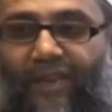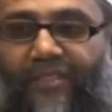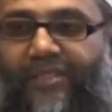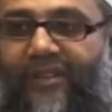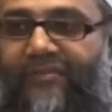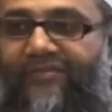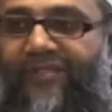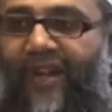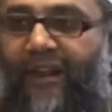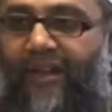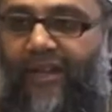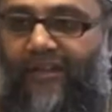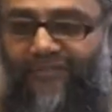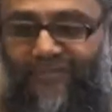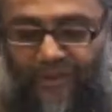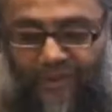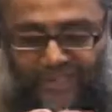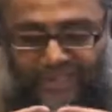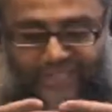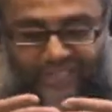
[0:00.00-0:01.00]
The very
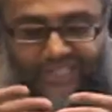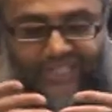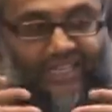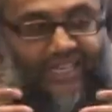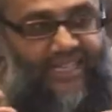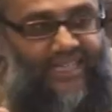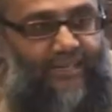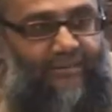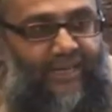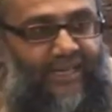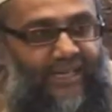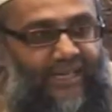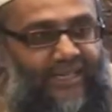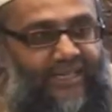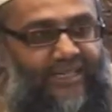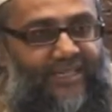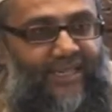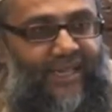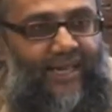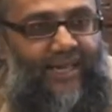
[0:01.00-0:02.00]
first schism in
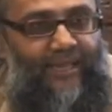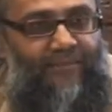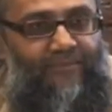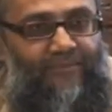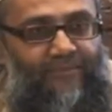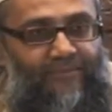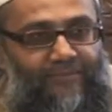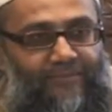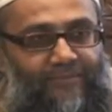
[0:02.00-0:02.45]
Islam,